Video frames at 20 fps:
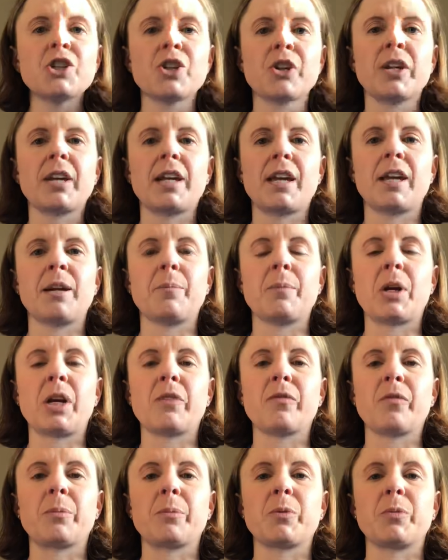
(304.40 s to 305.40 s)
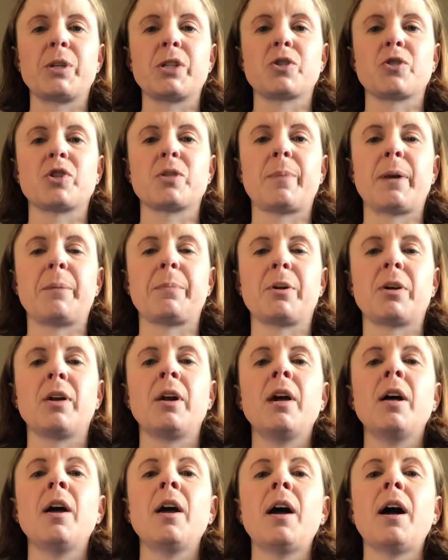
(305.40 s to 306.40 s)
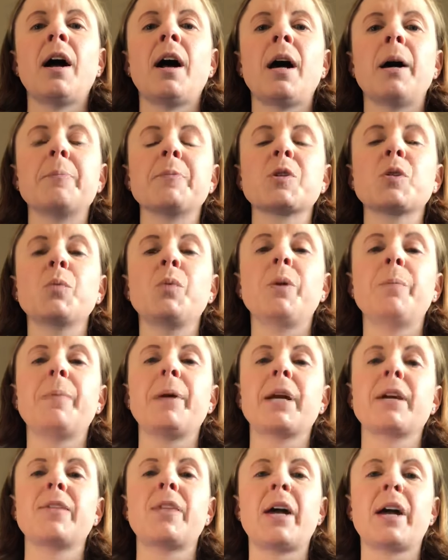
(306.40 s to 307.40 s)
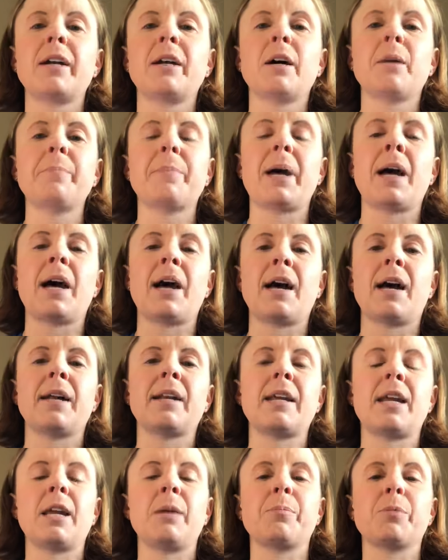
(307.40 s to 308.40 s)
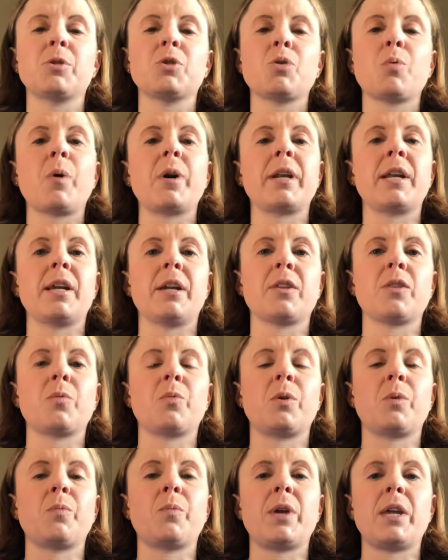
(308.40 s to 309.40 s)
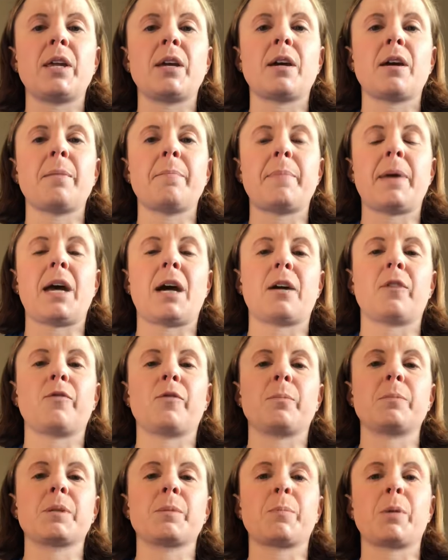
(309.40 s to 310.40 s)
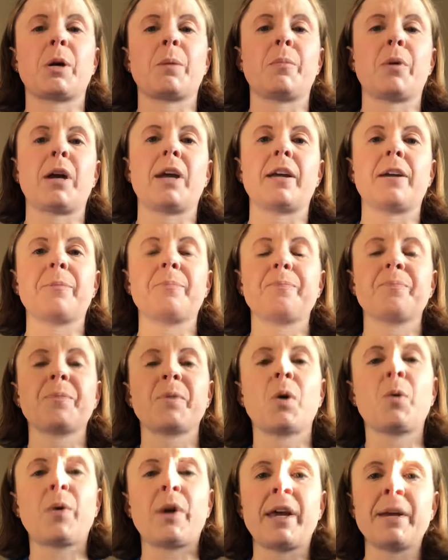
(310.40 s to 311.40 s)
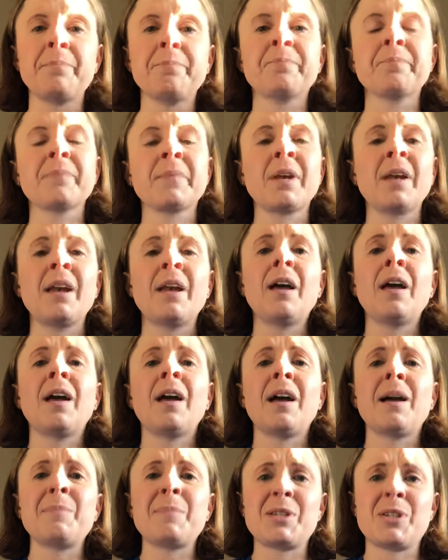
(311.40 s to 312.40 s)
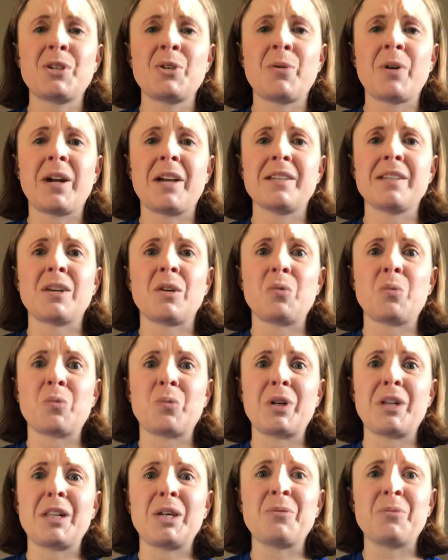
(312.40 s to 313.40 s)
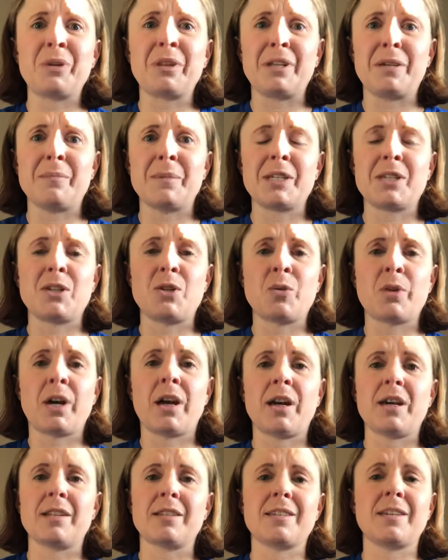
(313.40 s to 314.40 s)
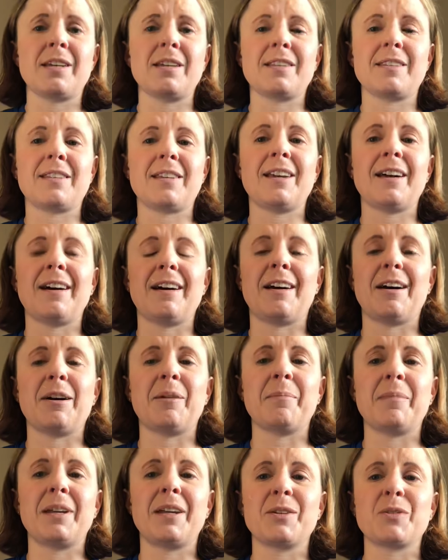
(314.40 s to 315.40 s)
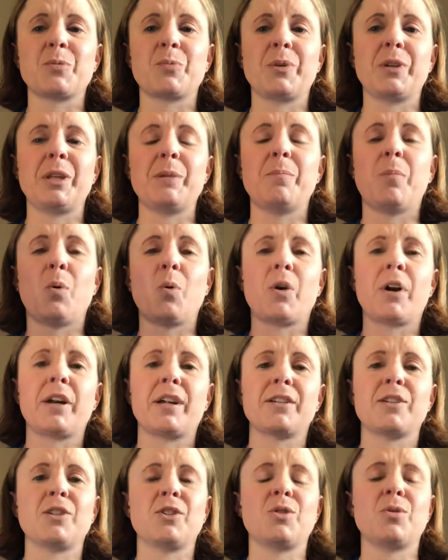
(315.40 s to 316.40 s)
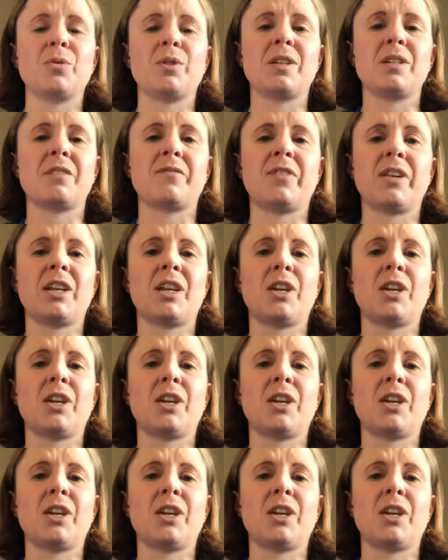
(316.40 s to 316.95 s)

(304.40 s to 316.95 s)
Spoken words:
you're going to get a break from the research paper. So we'll pick that up on April 20th when we come back from spring break. Okay? I miss you guys. I really, really miss you guys. It is really boring to do these videos.